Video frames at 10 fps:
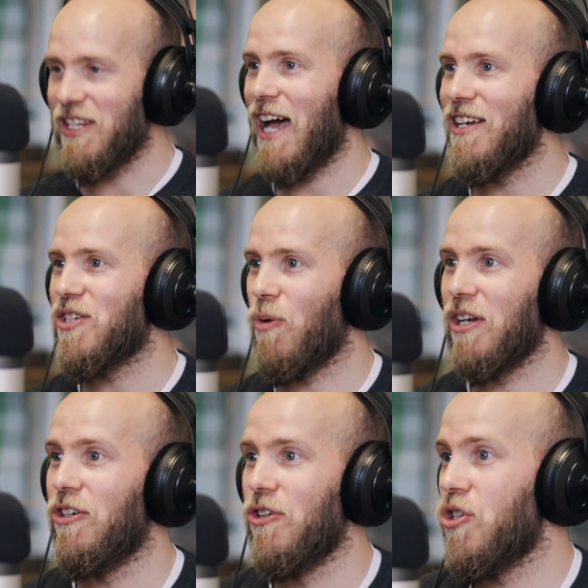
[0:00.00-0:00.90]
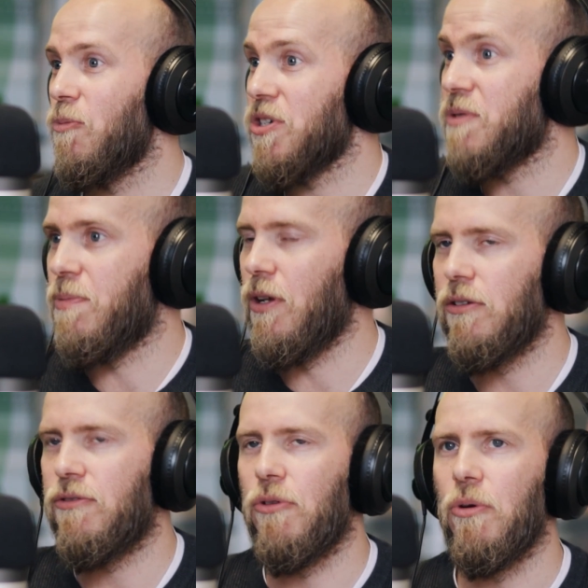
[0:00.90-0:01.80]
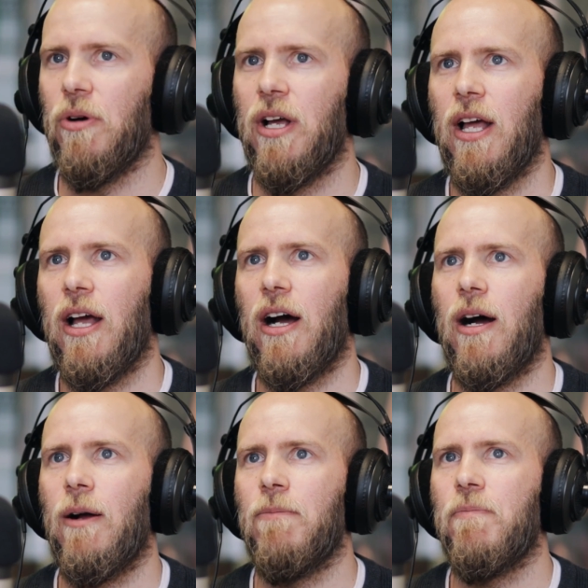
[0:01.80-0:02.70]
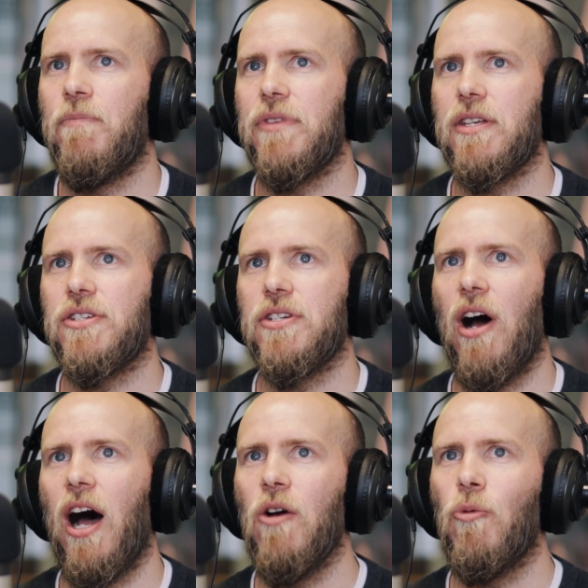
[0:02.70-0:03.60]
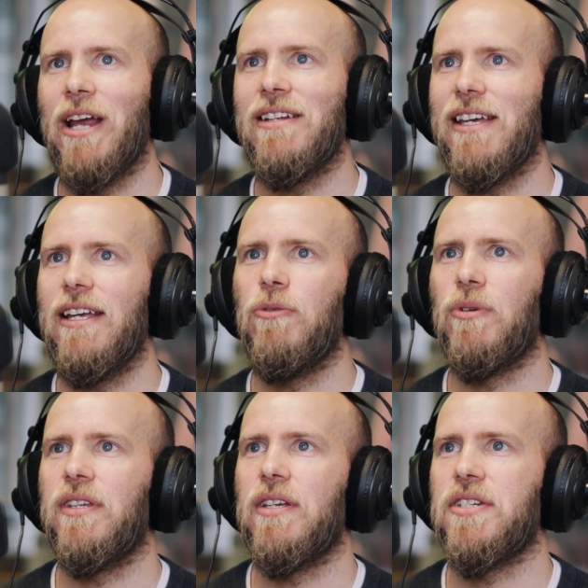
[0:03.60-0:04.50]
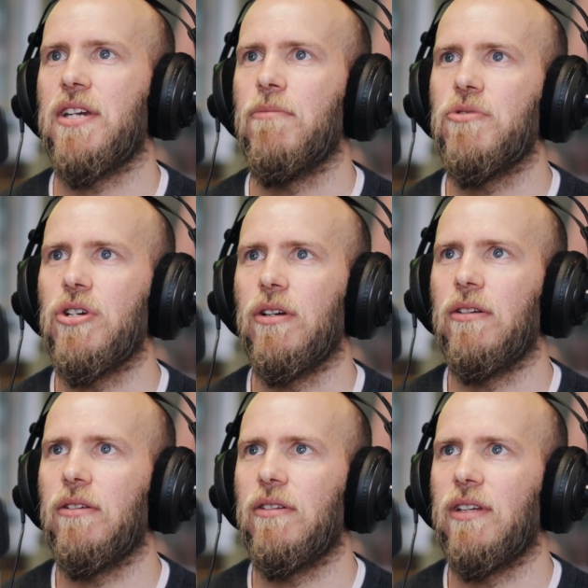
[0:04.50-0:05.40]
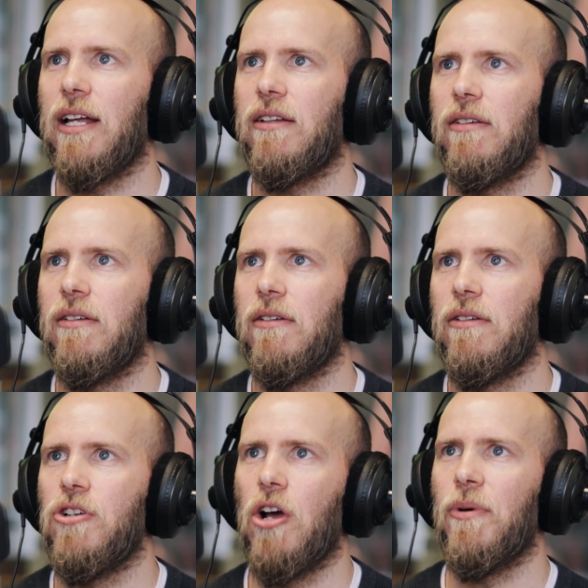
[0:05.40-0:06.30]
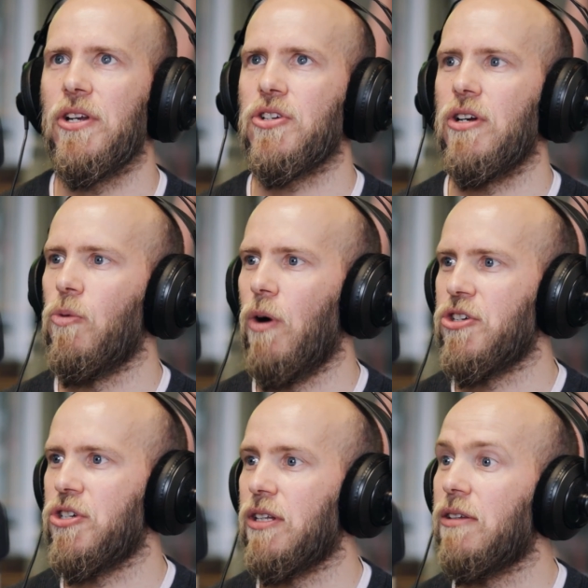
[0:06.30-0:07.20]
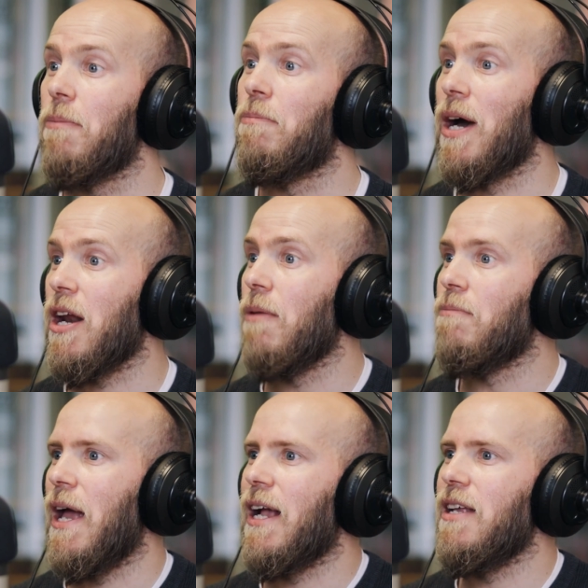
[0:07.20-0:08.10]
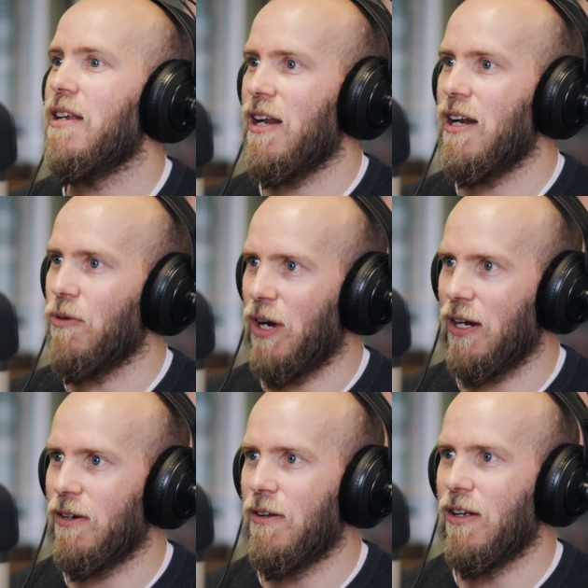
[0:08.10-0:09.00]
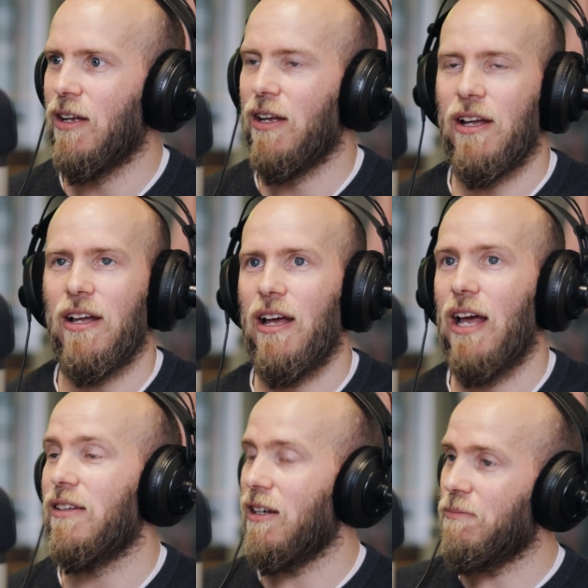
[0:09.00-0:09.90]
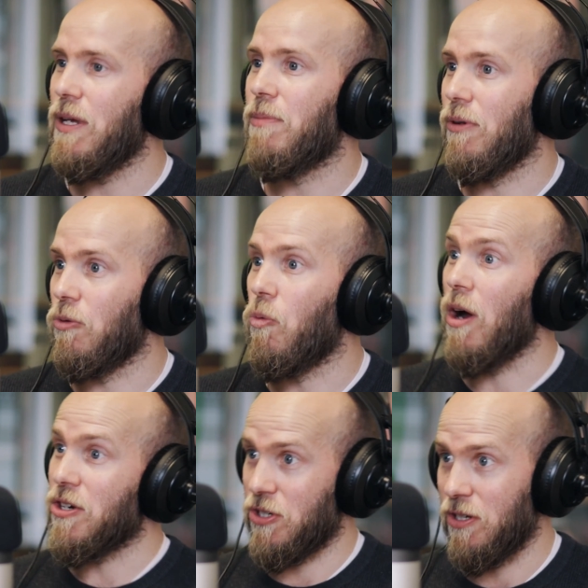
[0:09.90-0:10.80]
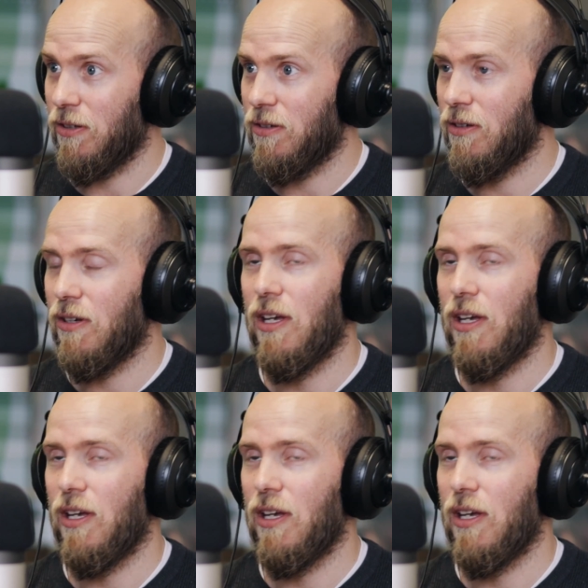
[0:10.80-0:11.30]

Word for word: That is what mm. YouTube was built for. Um, so I went in with the assumption that nobody's going to watch it, but I'll make it in anyway. Mm. And then people watched it.